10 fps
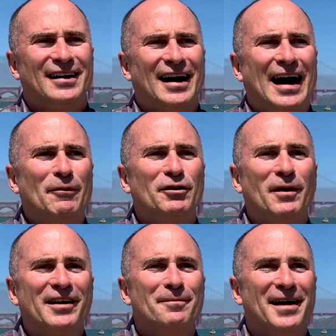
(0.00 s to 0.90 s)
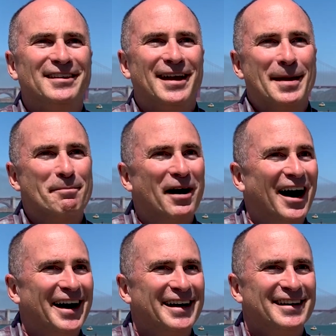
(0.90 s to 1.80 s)
I would recommend a
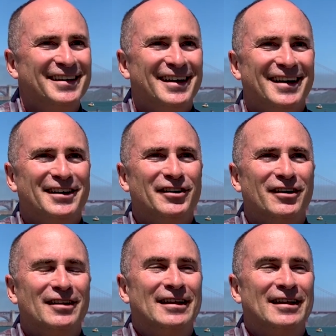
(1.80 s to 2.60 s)
buy. You know,